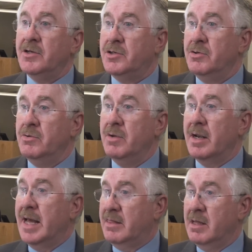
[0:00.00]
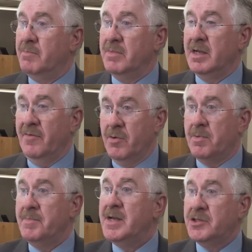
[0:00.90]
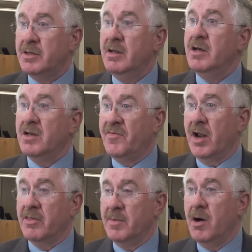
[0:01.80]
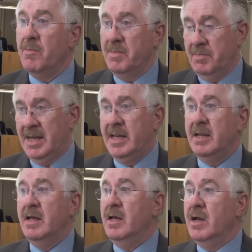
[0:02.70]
to let them give you permission to follow them home, meaning,